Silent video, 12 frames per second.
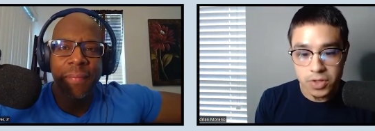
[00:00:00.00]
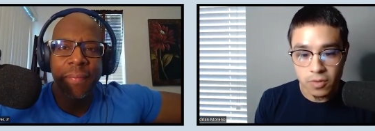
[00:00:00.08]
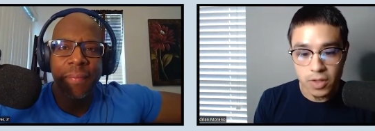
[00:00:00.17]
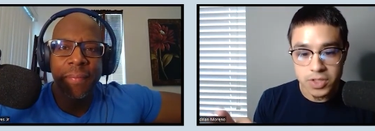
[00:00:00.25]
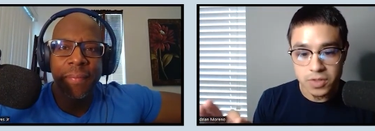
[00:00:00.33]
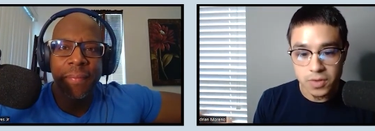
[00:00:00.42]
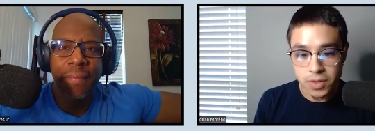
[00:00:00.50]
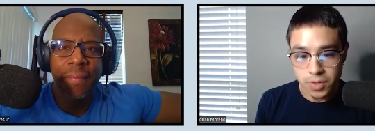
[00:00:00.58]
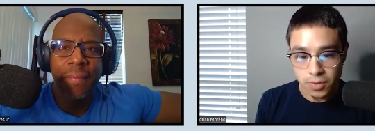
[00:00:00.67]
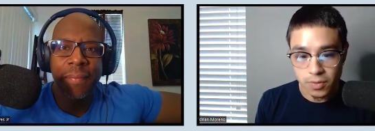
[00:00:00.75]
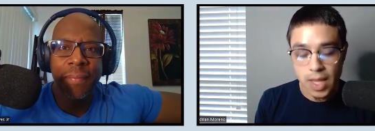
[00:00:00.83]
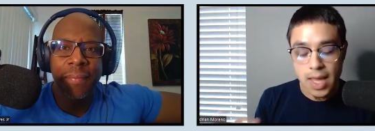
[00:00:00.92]
Speaker 1: what you
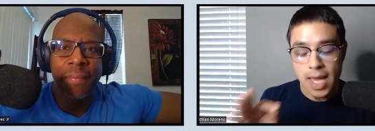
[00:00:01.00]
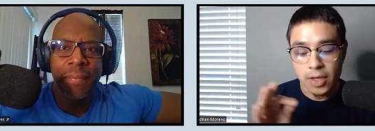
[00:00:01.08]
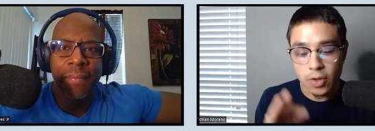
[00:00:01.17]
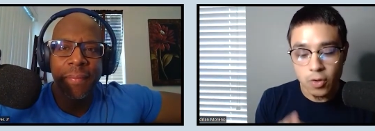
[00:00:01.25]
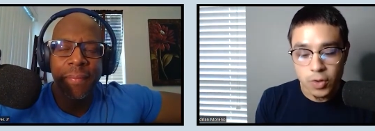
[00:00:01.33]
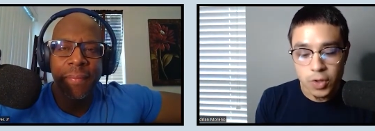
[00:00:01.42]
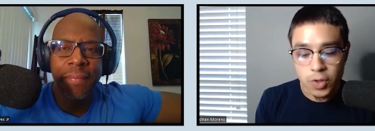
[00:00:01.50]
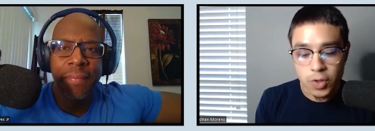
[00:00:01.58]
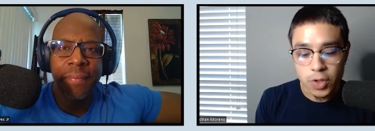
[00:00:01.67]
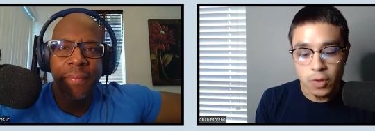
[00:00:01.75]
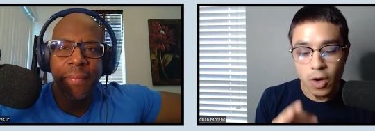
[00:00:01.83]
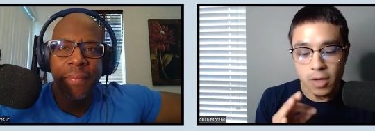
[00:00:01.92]
do. And who
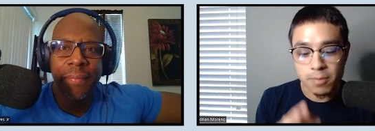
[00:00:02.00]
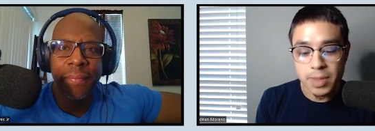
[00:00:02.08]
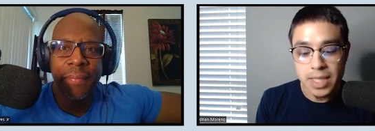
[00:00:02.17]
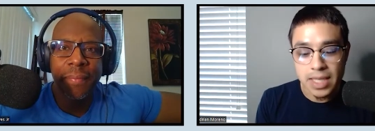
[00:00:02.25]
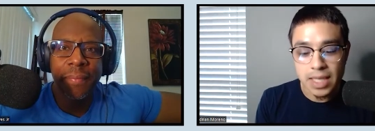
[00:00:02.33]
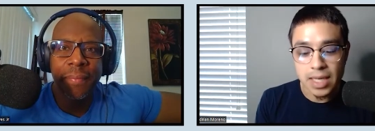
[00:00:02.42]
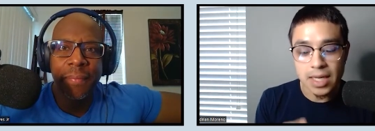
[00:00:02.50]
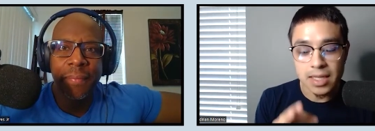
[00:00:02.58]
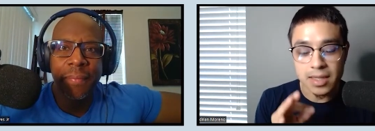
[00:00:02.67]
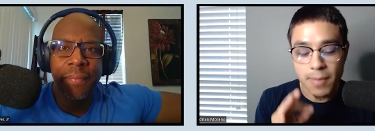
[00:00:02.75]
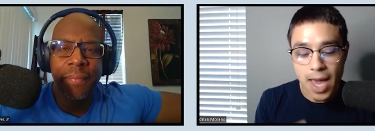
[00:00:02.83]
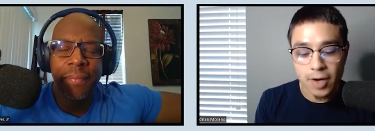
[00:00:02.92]
you are being is a
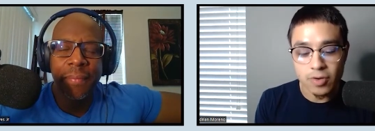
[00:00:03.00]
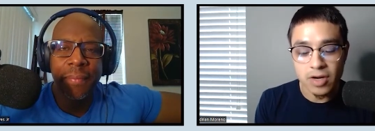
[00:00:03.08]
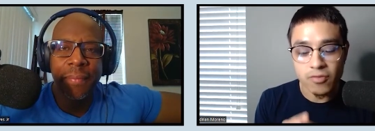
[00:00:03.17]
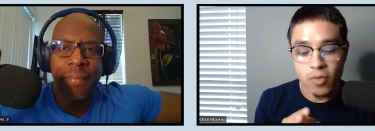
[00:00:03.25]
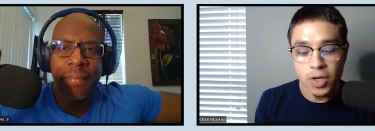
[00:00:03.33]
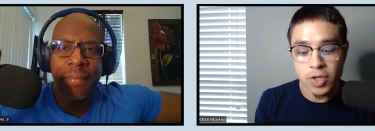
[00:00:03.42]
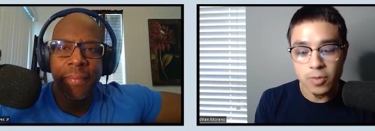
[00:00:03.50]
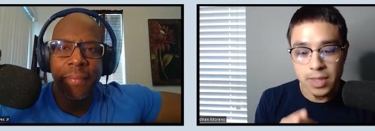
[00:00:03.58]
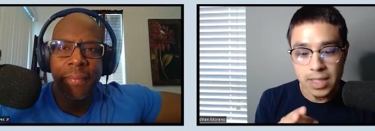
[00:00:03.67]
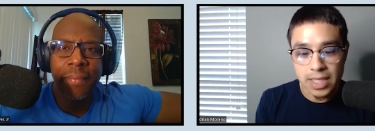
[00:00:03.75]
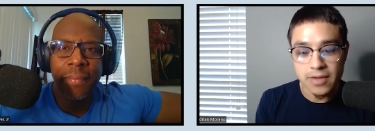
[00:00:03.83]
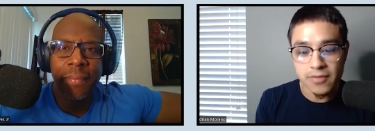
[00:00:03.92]
matter of what you
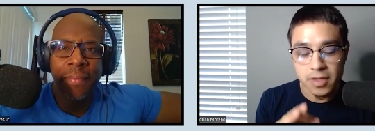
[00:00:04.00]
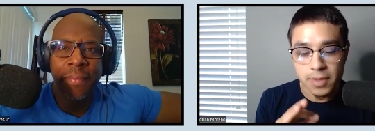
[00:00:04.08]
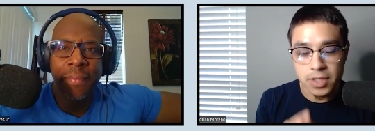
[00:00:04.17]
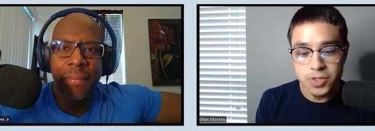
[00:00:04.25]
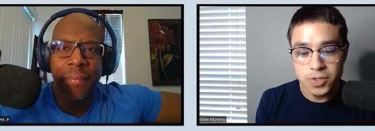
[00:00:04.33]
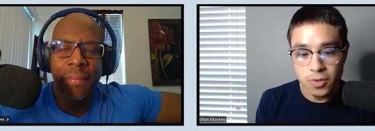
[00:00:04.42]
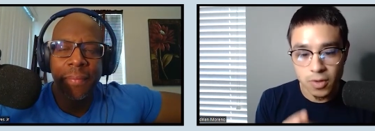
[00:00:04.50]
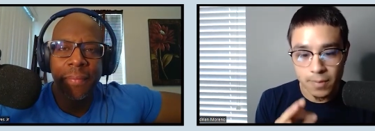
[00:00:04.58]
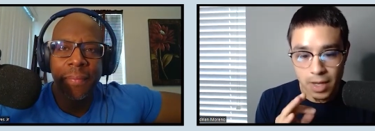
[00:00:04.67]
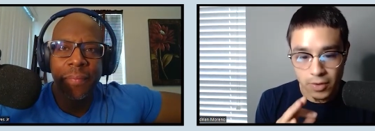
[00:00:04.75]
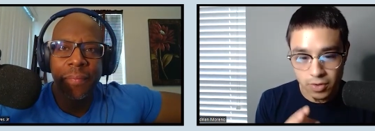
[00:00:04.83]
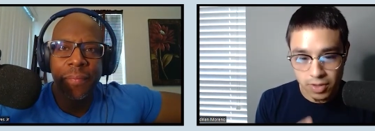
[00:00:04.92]
believe to be true
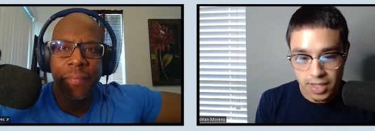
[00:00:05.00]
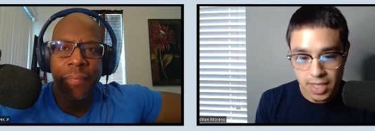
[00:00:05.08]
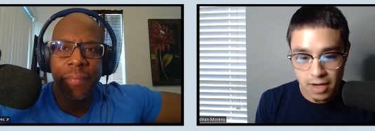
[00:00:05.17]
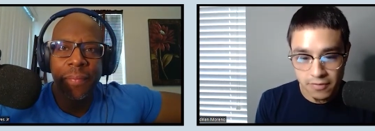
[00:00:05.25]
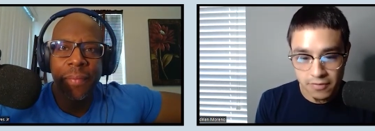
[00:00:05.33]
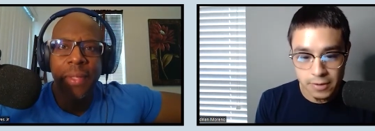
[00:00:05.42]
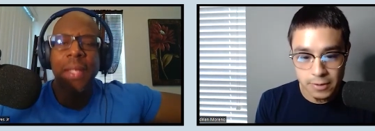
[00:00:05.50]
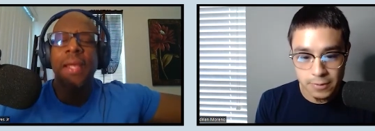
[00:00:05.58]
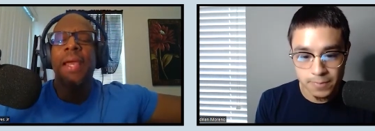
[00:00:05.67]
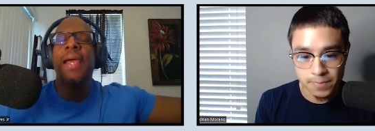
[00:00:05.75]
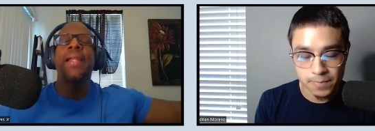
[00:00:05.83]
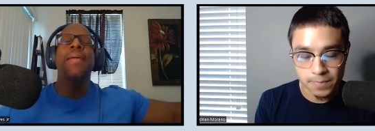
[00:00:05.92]
about yourself.
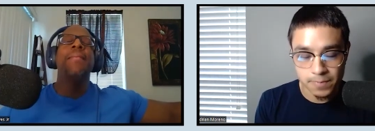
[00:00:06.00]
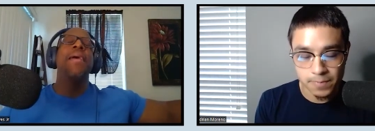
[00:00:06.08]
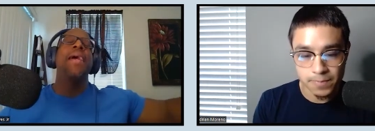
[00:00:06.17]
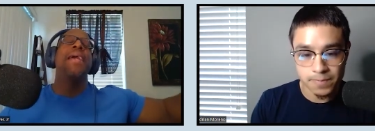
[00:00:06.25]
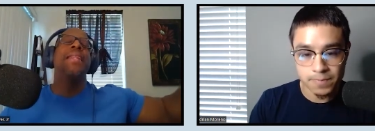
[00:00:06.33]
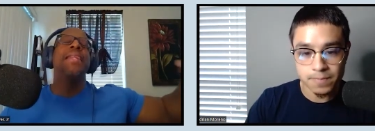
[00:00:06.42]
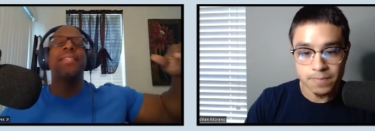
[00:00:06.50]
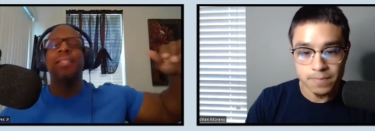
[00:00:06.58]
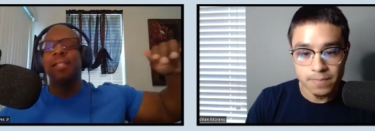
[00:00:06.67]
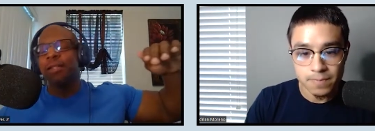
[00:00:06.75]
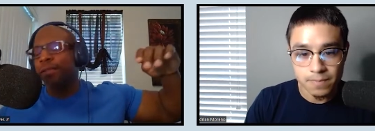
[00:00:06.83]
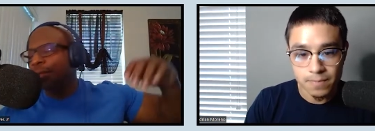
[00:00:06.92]
Speaker 2: And man,
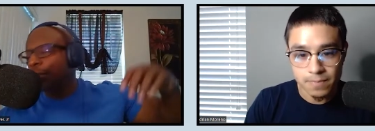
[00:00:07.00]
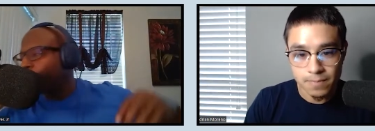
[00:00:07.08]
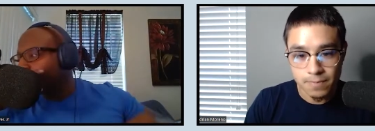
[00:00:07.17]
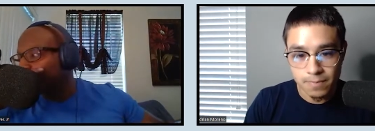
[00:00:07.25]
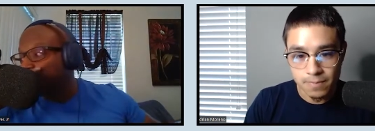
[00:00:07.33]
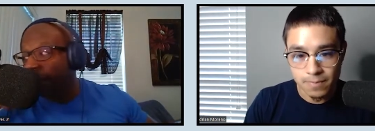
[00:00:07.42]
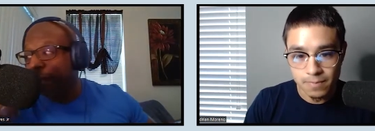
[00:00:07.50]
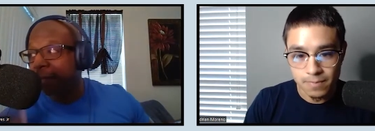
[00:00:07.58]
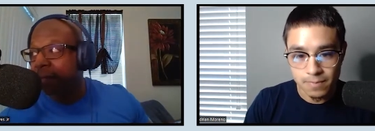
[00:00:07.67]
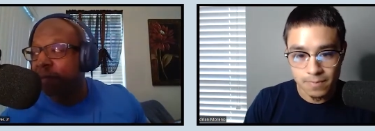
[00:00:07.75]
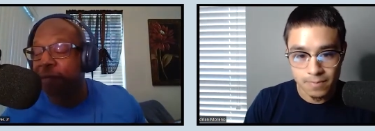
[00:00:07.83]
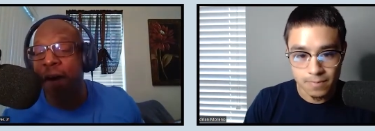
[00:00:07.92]
this is, you are
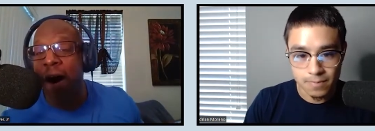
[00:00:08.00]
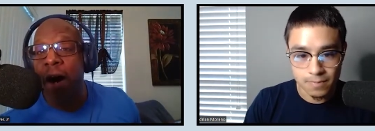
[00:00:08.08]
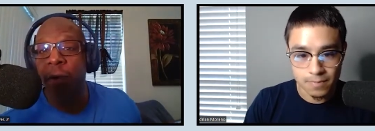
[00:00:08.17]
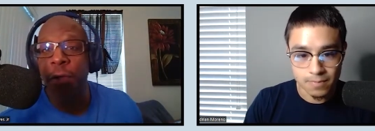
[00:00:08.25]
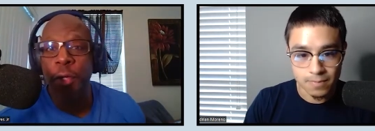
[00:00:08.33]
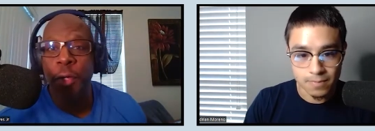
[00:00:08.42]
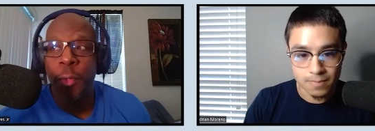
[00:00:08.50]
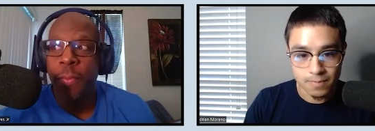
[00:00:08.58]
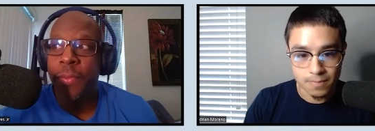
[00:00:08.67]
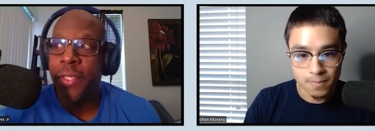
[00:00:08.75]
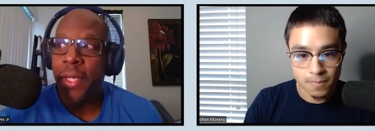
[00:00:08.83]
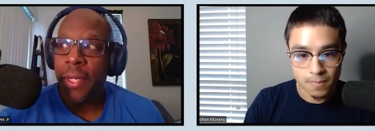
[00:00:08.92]
speaking
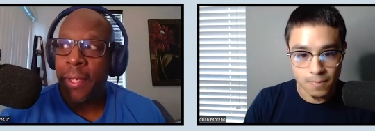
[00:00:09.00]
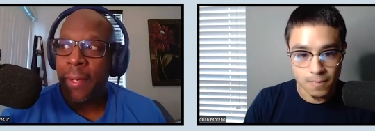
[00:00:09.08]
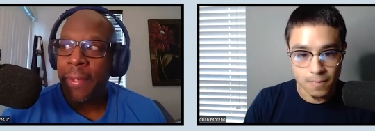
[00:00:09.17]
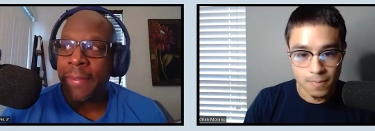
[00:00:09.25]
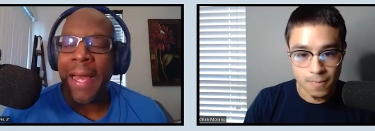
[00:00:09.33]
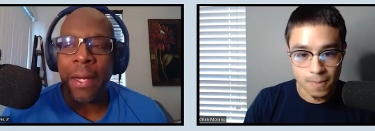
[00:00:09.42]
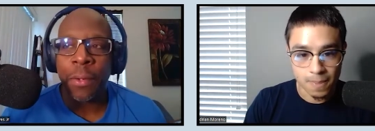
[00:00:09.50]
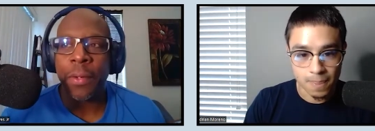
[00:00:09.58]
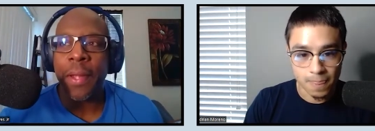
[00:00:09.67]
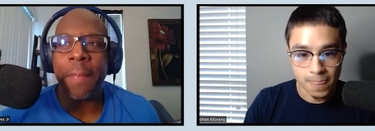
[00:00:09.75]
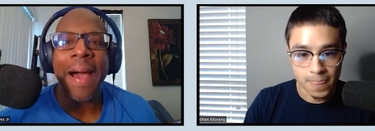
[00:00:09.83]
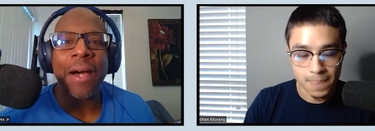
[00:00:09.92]
volumes not
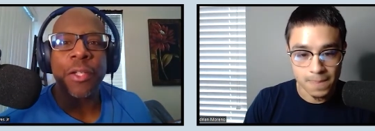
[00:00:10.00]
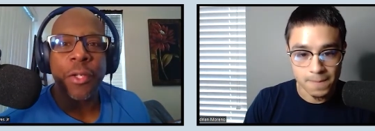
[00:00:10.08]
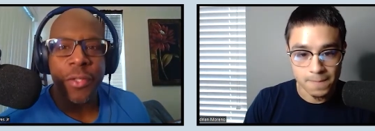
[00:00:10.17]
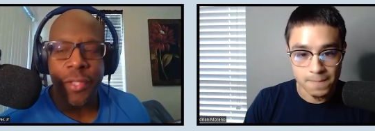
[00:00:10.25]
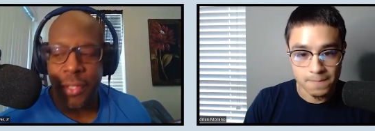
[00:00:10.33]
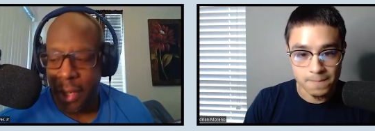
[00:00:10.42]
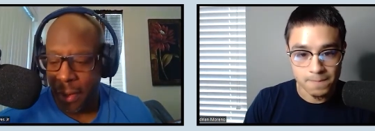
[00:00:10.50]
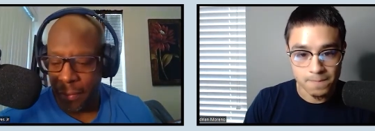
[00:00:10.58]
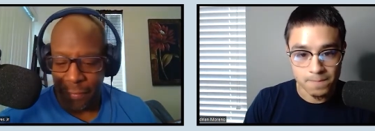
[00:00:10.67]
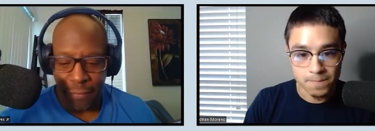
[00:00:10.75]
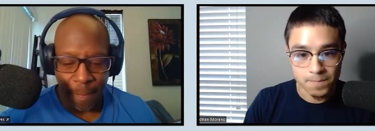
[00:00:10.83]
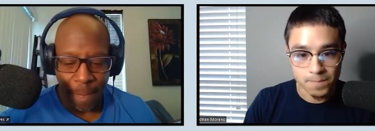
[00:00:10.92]
only about
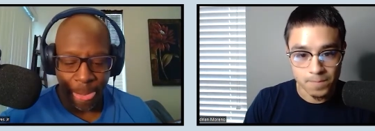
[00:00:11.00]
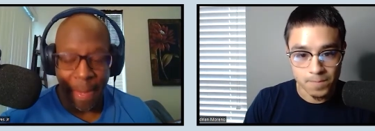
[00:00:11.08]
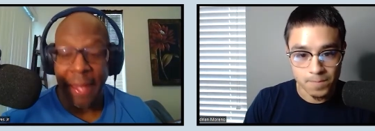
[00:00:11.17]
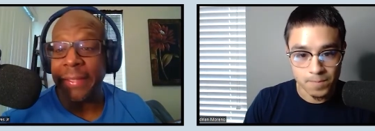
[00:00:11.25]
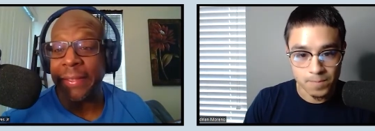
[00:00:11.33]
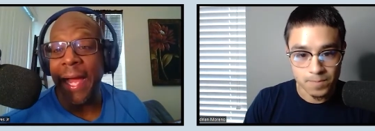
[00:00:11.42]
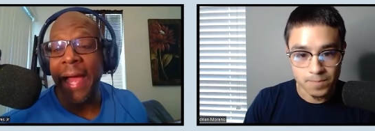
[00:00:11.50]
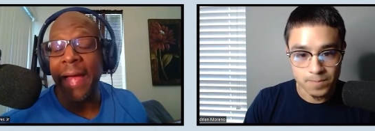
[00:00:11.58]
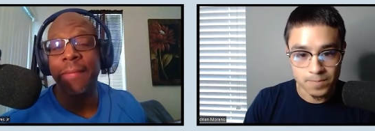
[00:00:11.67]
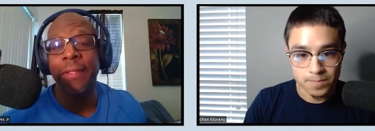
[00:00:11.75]
yourself, like because I,